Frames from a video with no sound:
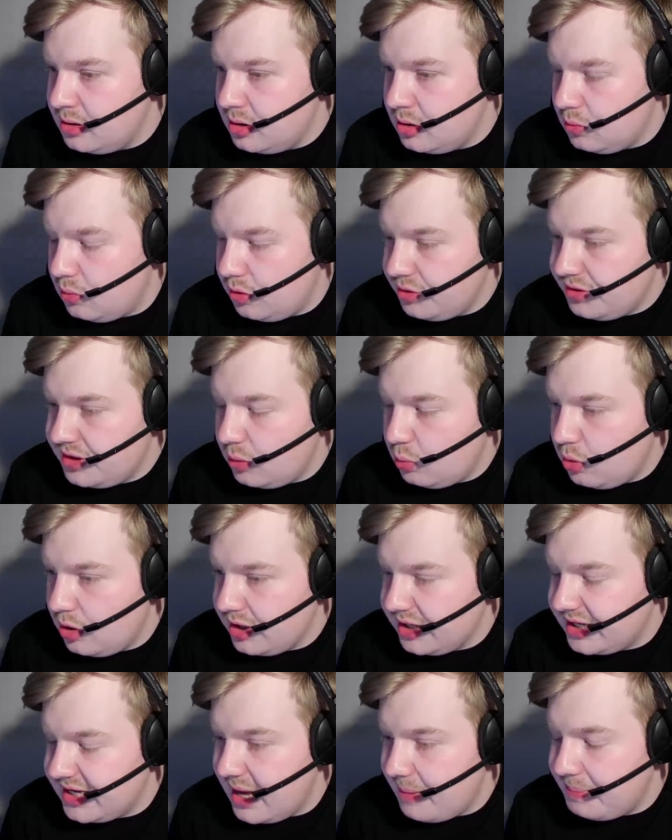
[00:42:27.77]
One they'll want to
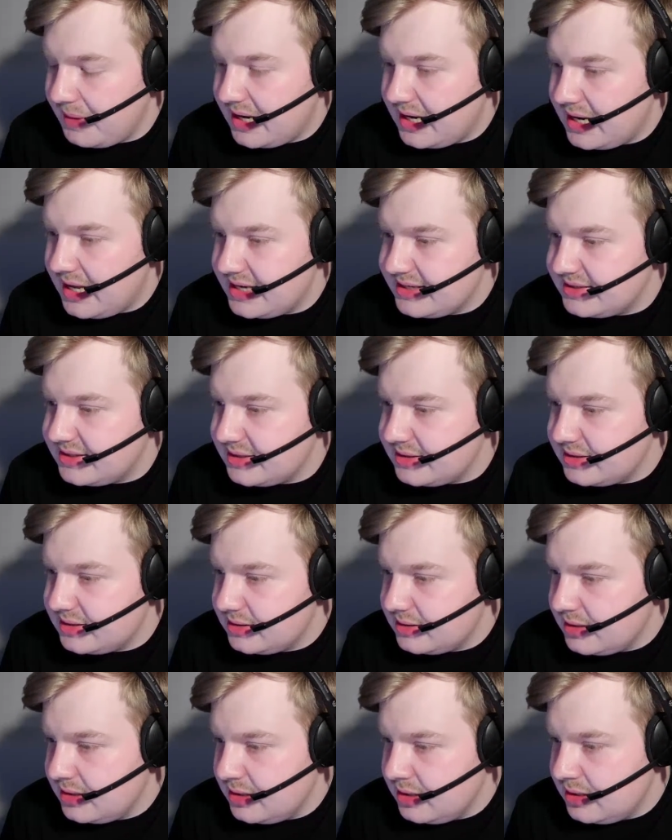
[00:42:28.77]
capitalise and
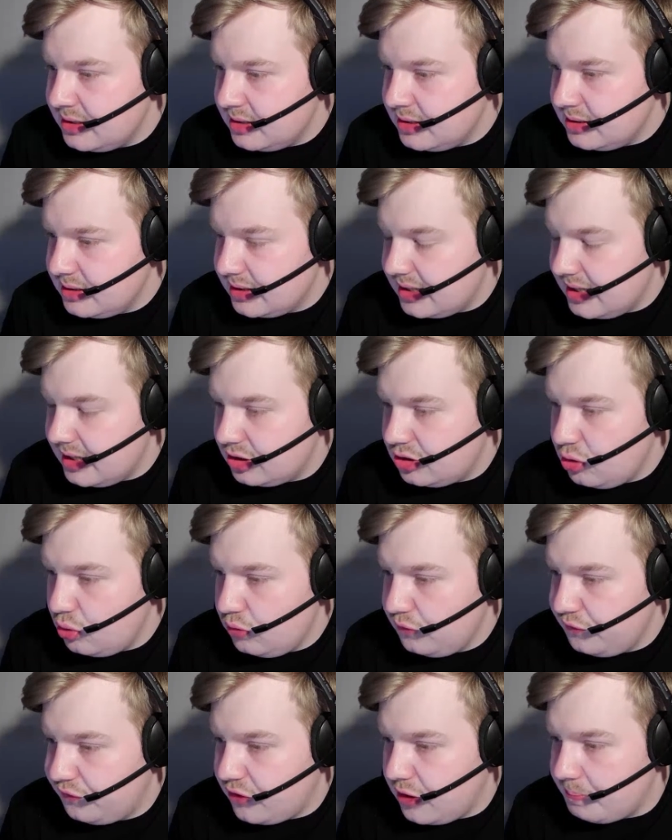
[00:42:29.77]
get a goal
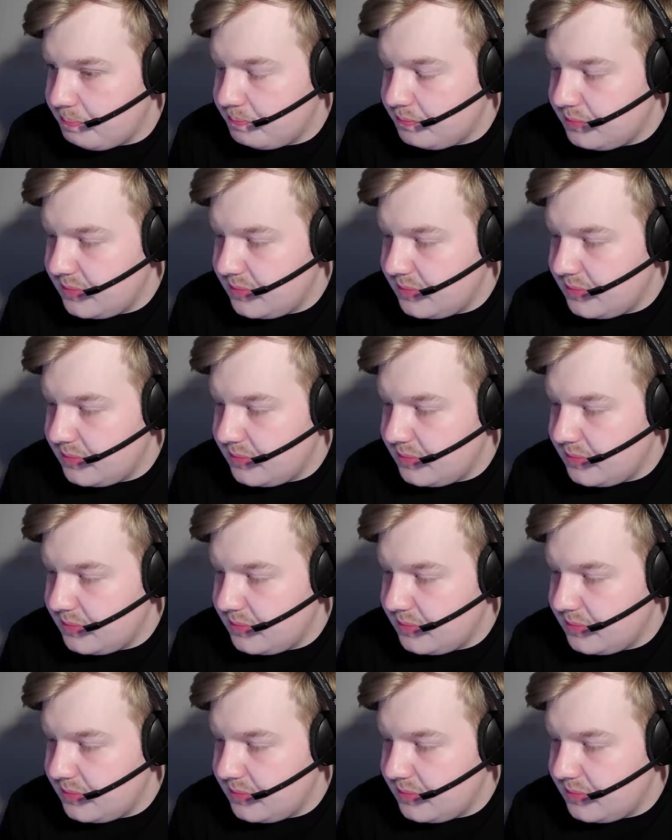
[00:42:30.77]
from.